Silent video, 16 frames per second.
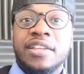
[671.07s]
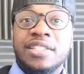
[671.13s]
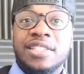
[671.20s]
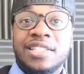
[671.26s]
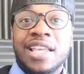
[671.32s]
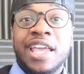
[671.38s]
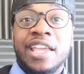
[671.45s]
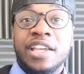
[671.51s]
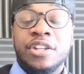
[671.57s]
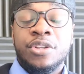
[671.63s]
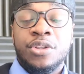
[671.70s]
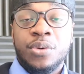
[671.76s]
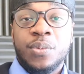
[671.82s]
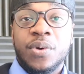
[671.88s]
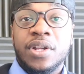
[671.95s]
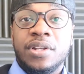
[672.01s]
site, a
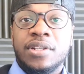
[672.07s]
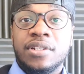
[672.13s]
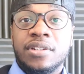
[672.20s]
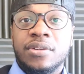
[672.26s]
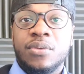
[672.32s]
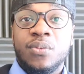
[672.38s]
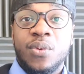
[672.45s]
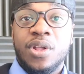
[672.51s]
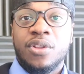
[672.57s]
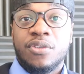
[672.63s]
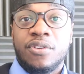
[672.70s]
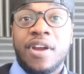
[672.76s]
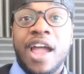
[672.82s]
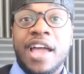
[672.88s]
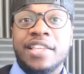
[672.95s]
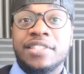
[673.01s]
new one will
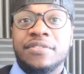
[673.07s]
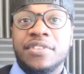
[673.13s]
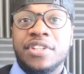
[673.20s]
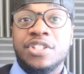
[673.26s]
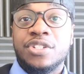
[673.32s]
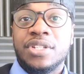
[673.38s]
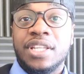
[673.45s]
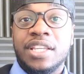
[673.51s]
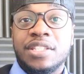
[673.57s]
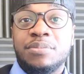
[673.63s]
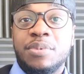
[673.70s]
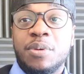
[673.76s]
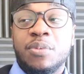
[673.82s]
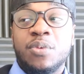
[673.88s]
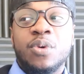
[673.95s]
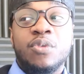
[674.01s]
arise eventually because
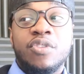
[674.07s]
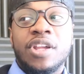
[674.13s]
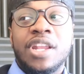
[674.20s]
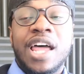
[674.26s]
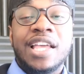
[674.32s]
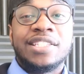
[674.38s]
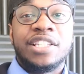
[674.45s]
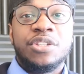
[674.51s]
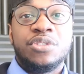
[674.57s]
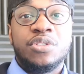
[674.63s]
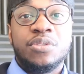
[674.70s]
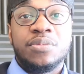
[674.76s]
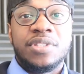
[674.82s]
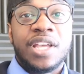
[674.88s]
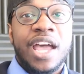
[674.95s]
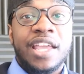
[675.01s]
people will realize that
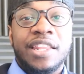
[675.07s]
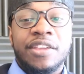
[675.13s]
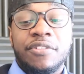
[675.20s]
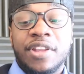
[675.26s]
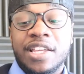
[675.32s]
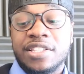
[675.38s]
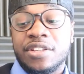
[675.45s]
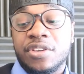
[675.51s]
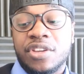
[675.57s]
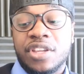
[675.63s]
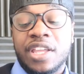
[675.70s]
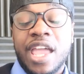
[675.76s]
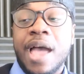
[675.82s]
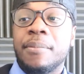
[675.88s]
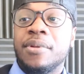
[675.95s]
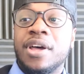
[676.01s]
YouTube's dying. They realize they're
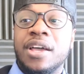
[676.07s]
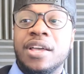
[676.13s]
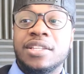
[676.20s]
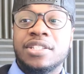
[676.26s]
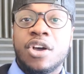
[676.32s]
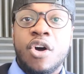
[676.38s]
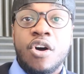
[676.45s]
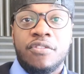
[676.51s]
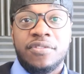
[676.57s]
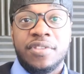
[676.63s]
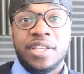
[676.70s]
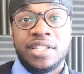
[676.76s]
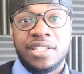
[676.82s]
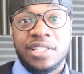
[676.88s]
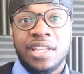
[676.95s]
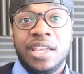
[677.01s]
capitalized off
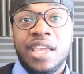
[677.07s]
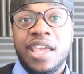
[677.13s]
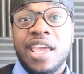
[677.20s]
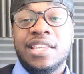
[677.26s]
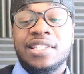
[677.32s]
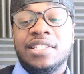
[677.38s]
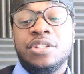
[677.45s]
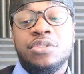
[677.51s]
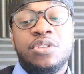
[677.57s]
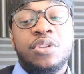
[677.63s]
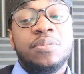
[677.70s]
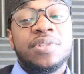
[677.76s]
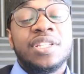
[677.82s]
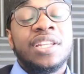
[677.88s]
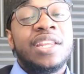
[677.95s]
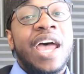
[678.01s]
this.
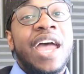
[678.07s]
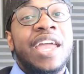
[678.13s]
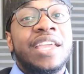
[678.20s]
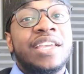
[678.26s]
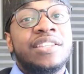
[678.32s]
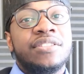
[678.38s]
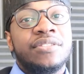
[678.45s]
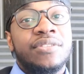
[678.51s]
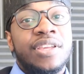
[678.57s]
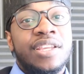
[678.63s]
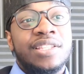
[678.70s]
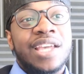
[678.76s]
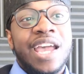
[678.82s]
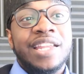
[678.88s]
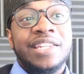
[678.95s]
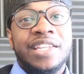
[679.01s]
YouTube isn't dying because
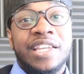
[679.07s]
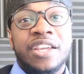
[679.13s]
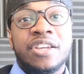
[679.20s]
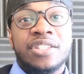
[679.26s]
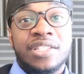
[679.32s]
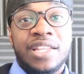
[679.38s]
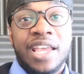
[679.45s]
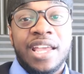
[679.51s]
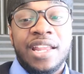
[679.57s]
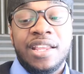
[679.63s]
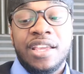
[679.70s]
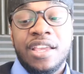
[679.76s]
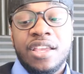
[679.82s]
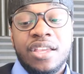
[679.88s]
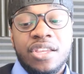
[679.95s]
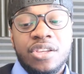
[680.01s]
its idea is dead.
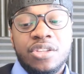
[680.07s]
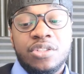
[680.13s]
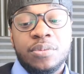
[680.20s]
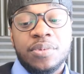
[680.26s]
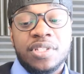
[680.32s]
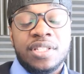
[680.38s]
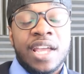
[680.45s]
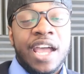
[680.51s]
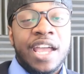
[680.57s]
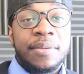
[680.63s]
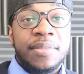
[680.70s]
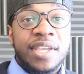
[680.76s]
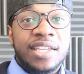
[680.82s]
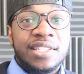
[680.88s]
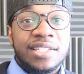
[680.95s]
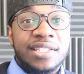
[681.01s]
YouTube is dying
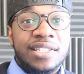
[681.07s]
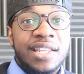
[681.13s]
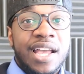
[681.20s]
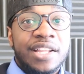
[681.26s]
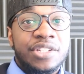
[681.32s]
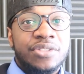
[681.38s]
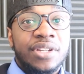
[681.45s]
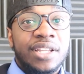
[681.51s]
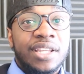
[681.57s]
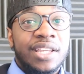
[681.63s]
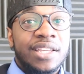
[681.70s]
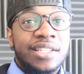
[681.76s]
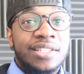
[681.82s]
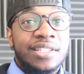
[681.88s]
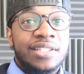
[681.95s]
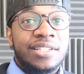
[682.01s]
because it's not treating
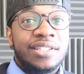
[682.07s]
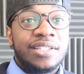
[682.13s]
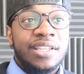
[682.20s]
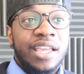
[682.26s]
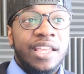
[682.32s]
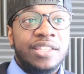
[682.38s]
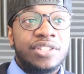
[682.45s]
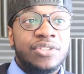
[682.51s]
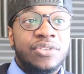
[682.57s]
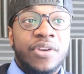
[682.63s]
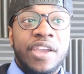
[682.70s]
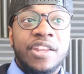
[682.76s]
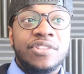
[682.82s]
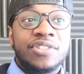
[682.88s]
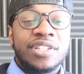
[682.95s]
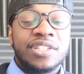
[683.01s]
its
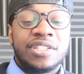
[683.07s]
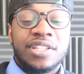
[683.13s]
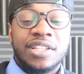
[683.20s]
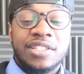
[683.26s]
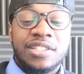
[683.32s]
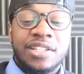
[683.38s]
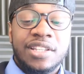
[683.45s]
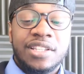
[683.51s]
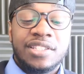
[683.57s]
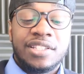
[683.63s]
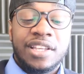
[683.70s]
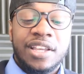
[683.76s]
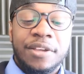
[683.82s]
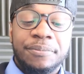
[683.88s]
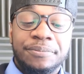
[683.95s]
creators, its